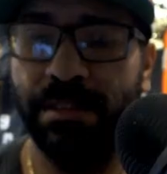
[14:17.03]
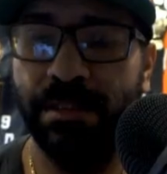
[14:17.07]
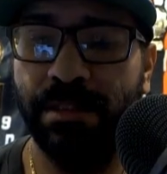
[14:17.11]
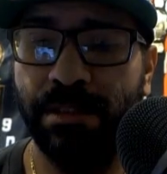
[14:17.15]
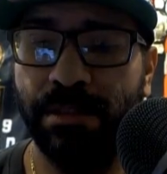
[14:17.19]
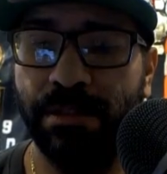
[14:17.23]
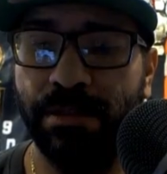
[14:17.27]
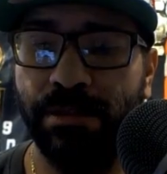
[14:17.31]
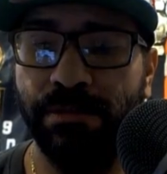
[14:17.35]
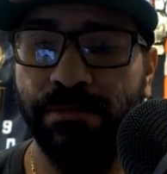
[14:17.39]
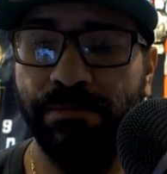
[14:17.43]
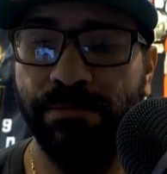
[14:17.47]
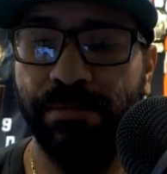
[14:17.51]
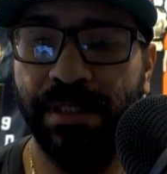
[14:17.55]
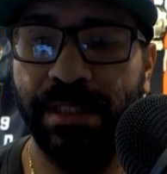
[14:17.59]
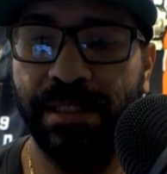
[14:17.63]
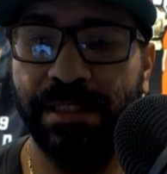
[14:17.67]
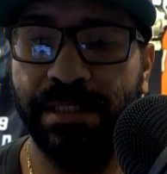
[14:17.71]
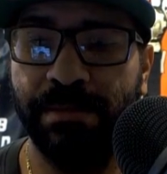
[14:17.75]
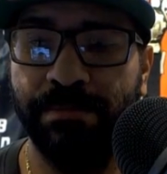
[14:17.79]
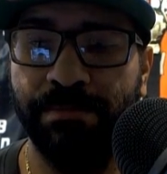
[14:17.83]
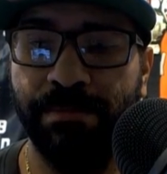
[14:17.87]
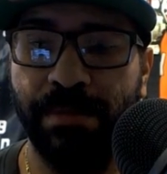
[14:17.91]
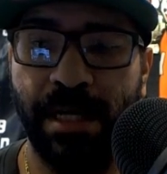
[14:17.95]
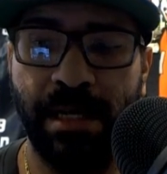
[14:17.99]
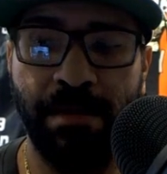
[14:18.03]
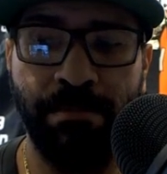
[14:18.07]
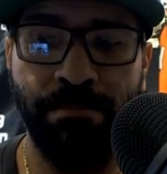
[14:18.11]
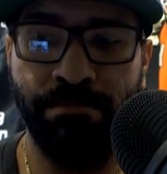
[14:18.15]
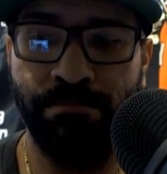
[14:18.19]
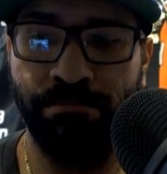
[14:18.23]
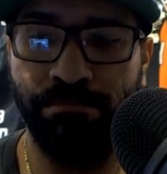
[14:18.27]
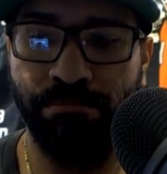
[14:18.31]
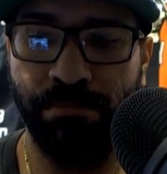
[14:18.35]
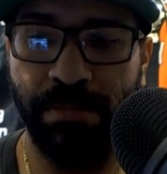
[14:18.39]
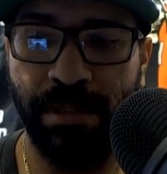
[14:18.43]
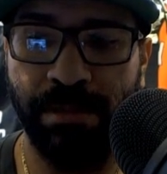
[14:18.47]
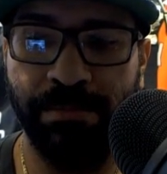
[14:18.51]
you know, because
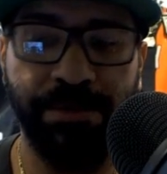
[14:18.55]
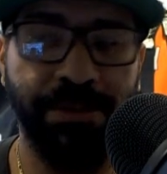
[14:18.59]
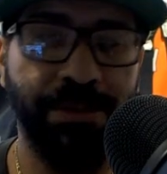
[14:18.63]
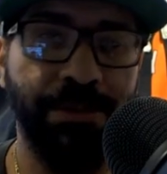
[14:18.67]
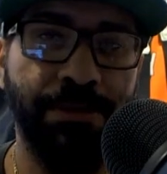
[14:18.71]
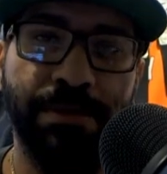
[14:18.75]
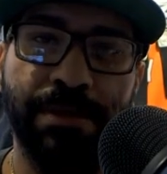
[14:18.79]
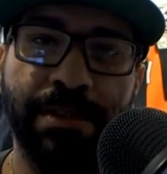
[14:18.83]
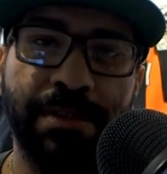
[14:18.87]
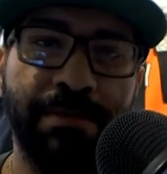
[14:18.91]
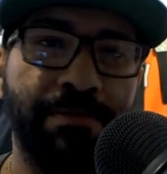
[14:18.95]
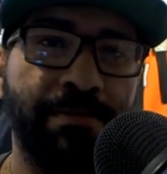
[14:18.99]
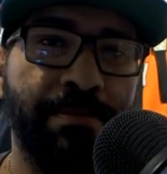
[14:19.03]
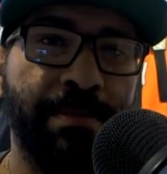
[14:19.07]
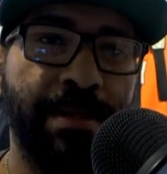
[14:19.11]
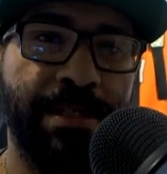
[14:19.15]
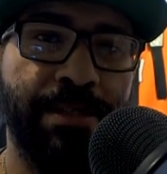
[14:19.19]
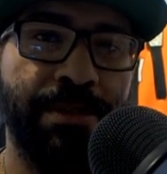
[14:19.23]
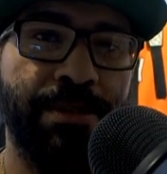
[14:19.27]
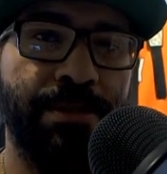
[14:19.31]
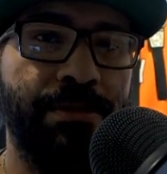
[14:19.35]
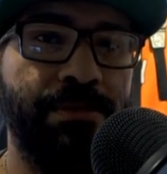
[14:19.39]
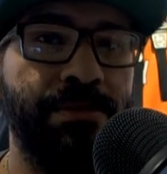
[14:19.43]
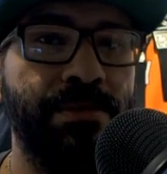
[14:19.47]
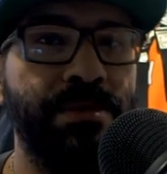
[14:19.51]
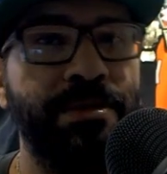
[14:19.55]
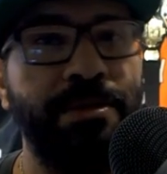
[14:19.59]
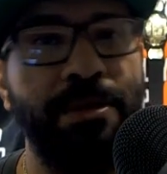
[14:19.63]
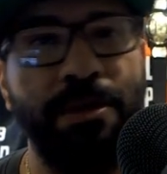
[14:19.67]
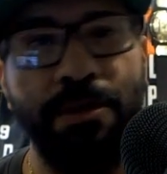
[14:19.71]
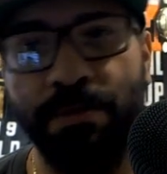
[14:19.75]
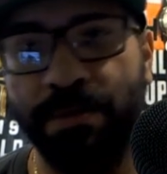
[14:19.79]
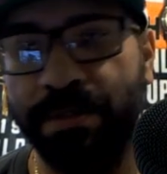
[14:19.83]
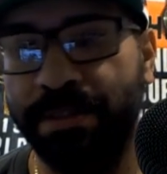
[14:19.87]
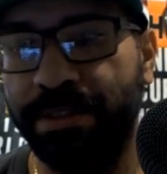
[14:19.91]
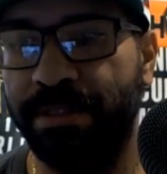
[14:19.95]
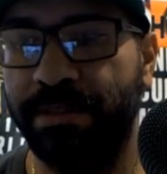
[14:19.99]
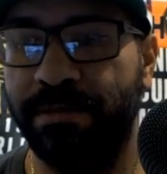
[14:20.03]
I'm still there for my children,
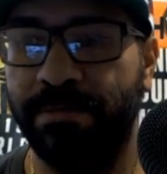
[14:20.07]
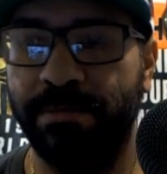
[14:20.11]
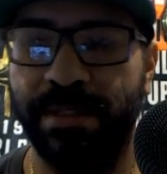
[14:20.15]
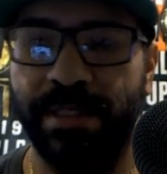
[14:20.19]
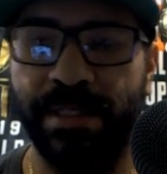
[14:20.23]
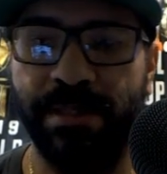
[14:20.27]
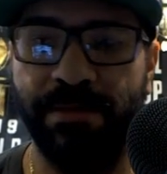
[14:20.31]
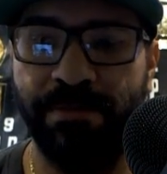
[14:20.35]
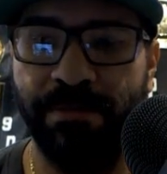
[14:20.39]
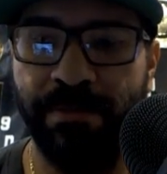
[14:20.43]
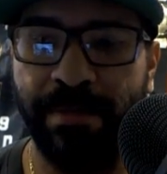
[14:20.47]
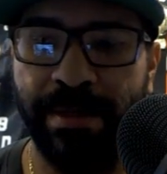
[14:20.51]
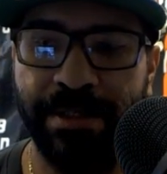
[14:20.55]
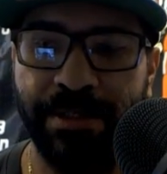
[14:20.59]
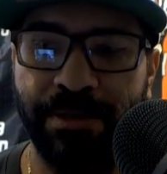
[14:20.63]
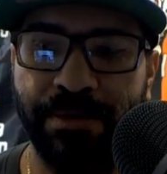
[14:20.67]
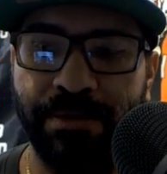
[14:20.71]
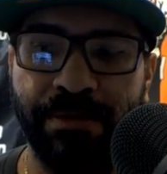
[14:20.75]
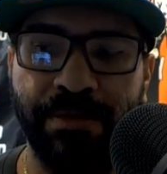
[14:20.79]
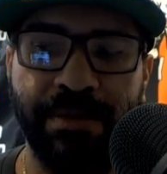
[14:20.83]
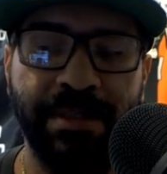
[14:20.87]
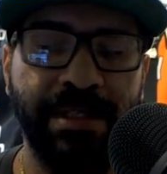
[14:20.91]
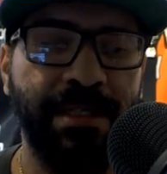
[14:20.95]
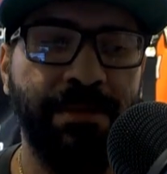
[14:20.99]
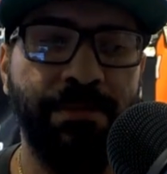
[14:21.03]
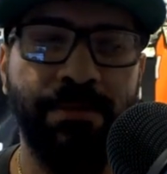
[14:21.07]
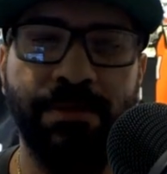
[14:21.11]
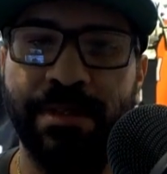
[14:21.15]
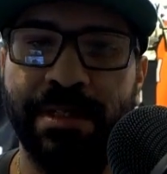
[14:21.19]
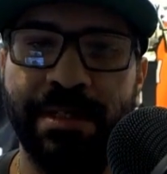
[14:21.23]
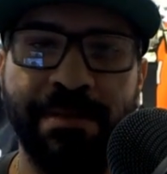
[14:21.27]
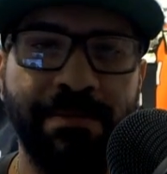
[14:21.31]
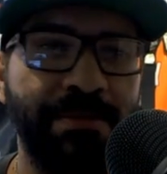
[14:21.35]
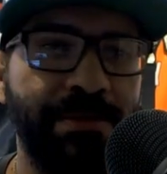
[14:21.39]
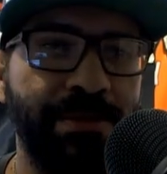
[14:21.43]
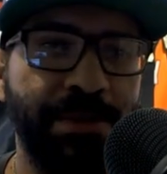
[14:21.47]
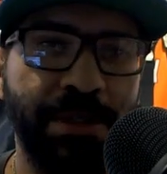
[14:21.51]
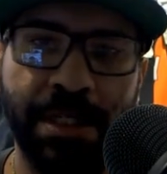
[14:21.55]
always going to be there for my children. That will
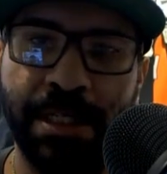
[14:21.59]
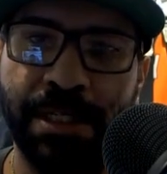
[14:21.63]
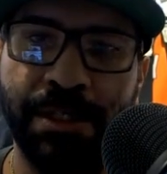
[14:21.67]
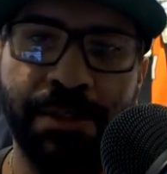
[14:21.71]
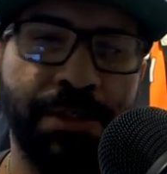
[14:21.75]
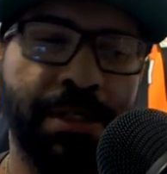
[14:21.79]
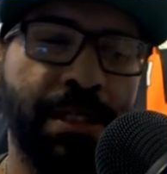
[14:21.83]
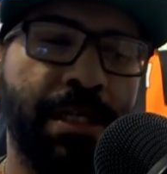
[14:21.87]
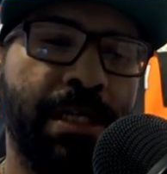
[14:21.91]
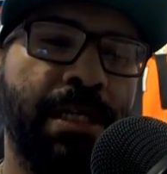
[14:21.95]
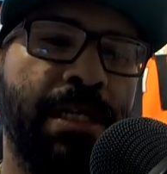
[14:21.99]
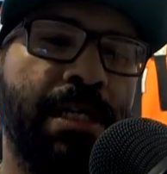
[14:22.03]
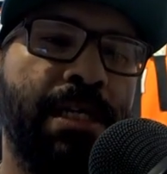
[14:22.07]
never change.